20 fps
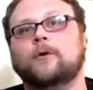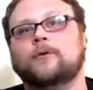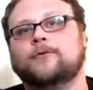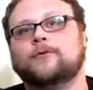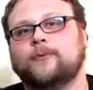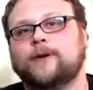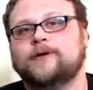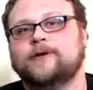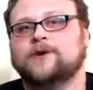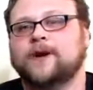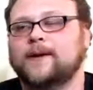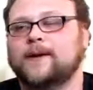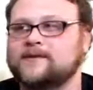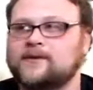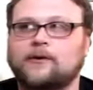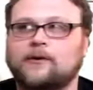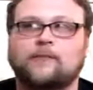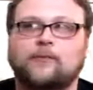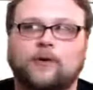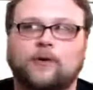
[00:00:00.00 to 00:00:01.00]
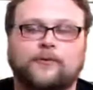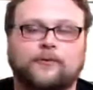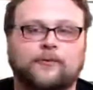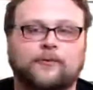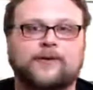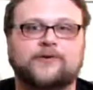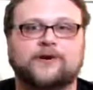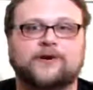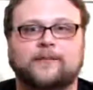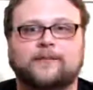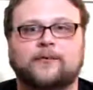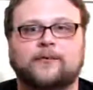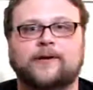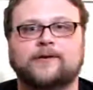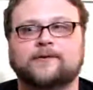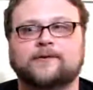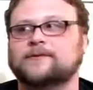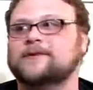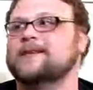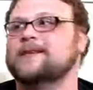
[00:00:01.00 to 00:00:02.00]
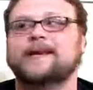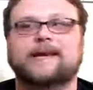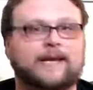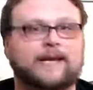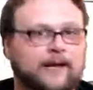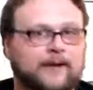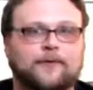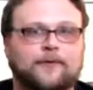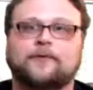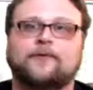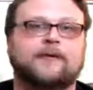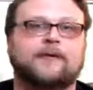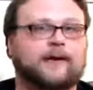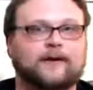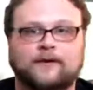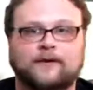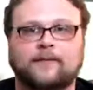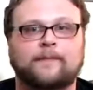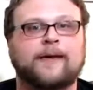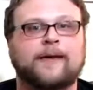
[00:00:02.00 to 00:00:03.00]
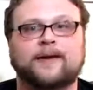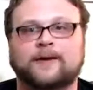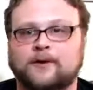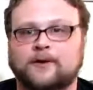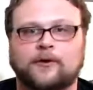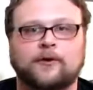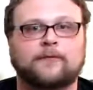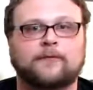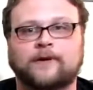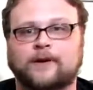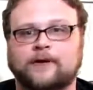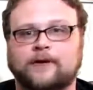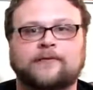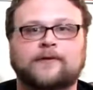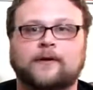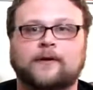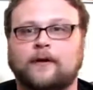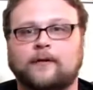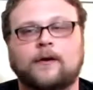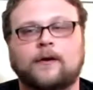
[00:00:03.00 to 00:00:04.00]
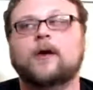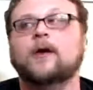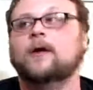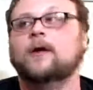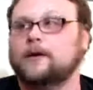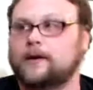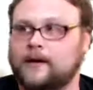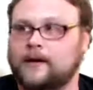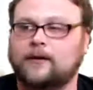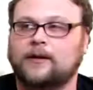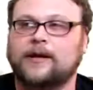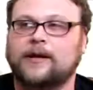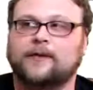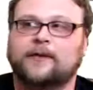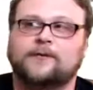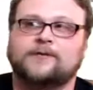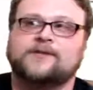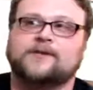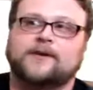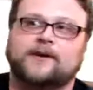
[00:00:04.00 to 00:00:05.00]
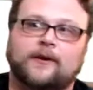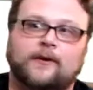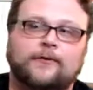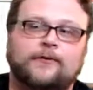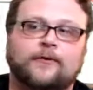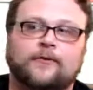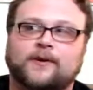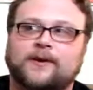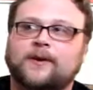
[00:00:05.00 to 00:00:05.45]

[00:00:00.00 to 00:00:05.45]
More 3-drops. There are more 3-drop creatures than any other thing on the mana curve here. So got a lot of those to go through.